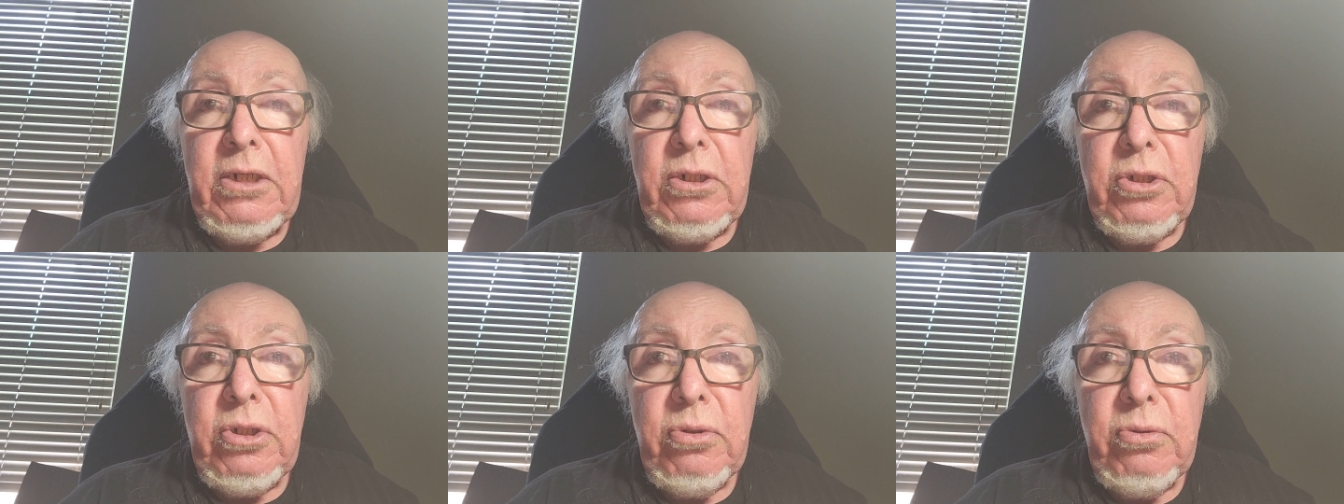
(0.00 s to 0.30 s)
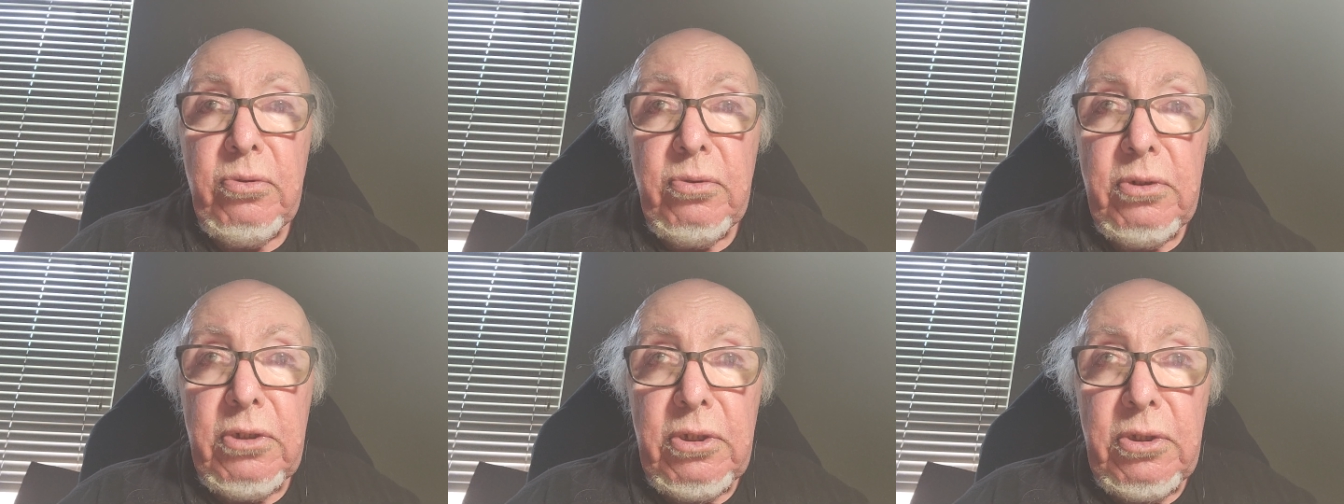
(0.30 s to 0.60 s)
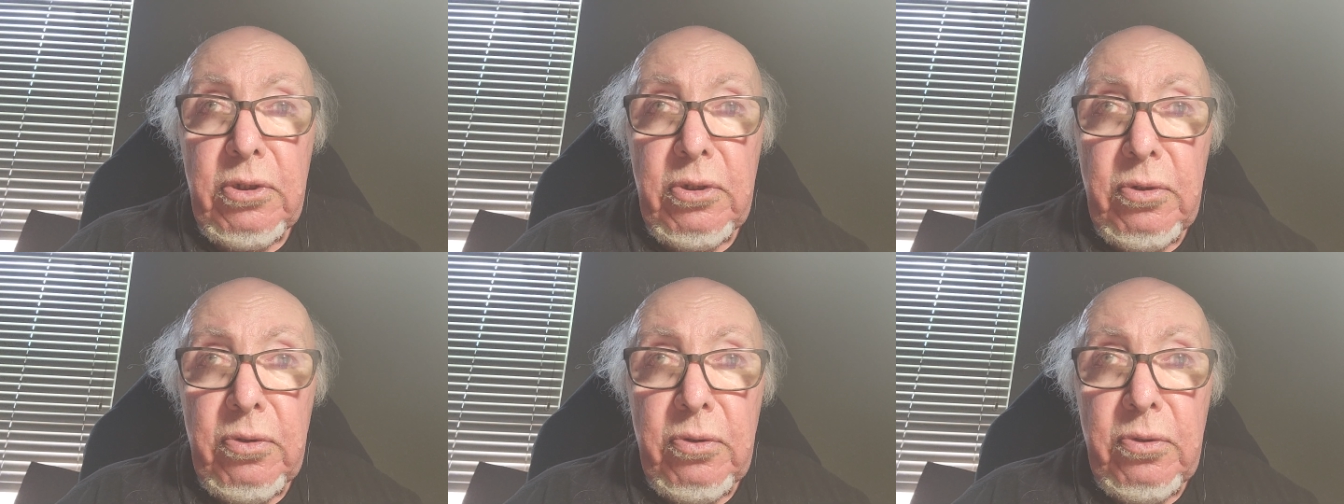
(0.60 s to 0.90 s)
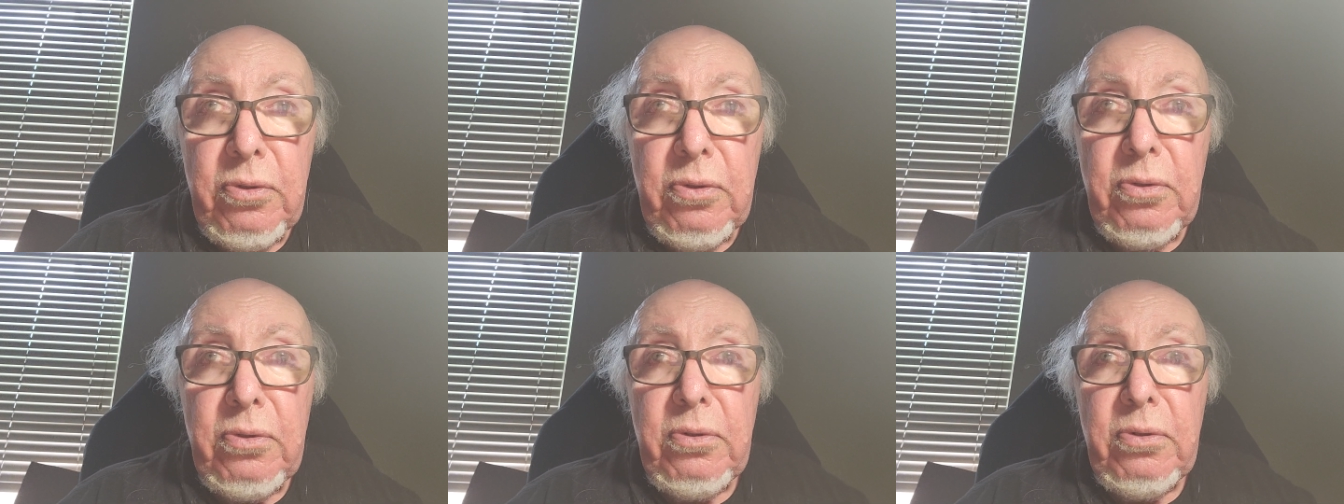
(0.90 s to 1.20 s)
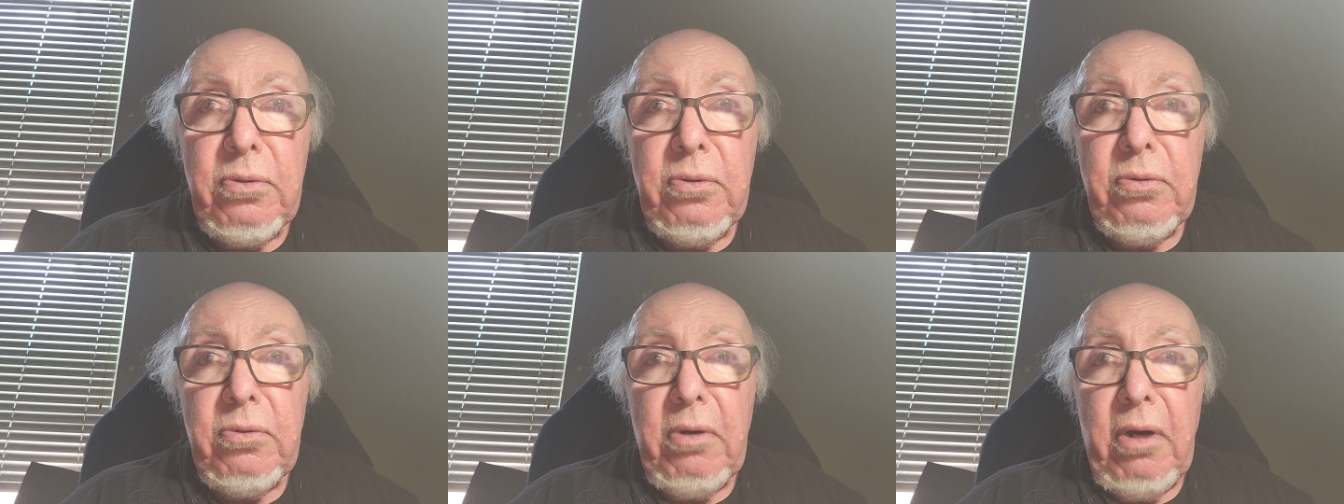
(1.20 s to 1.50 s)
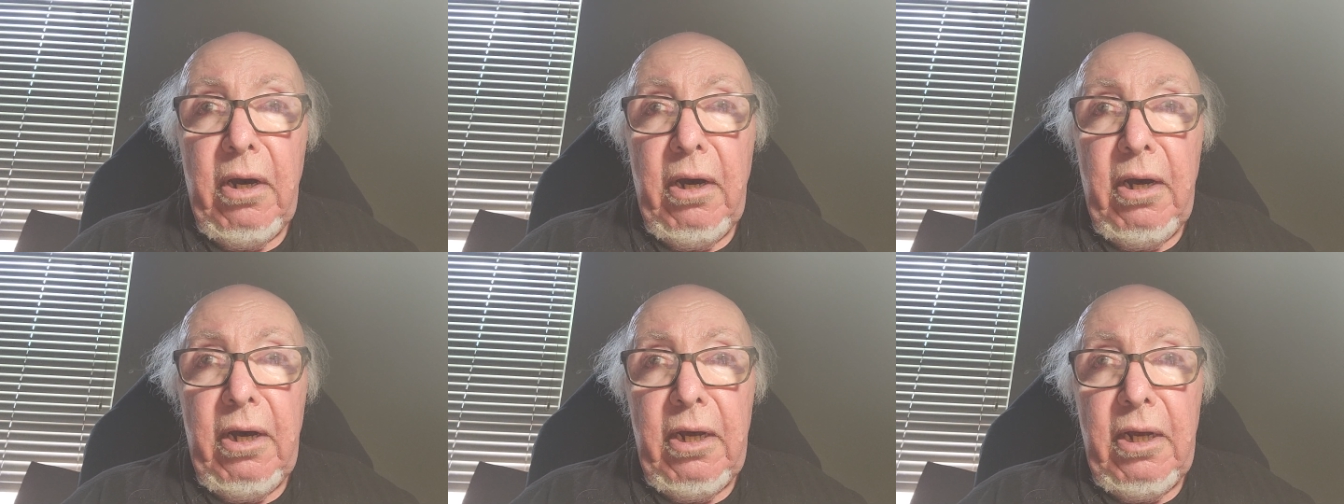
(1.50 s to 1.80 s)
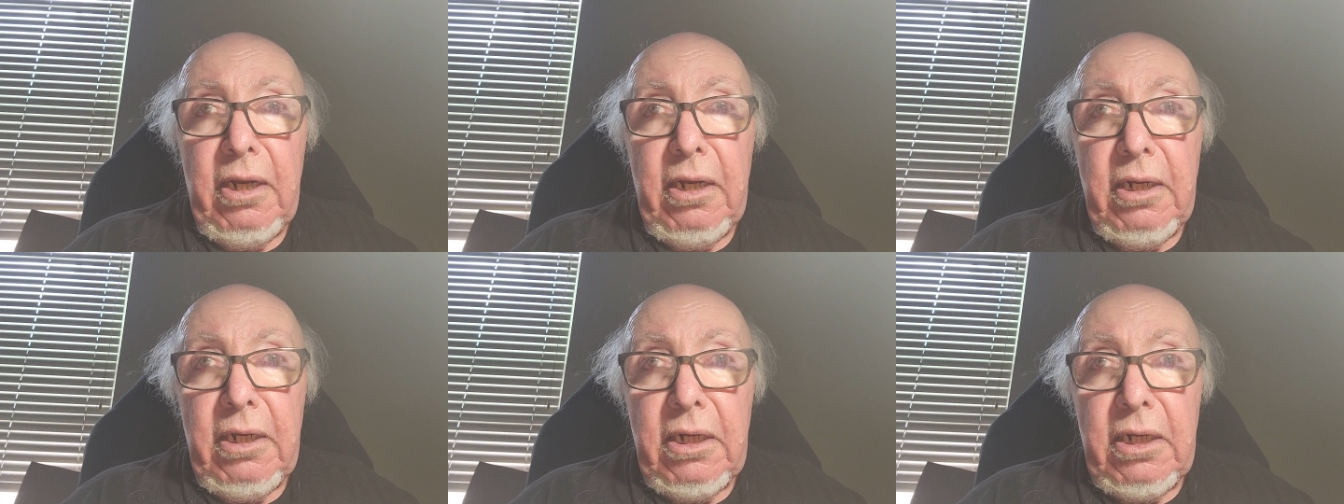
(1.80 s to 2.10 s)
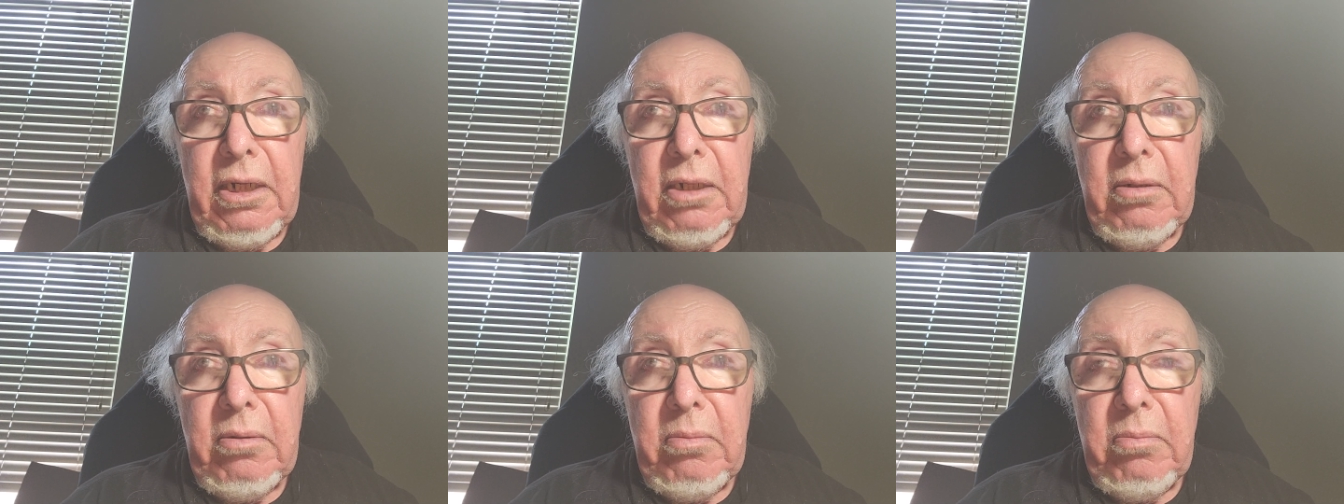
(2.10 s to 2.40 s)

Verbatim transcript: To you I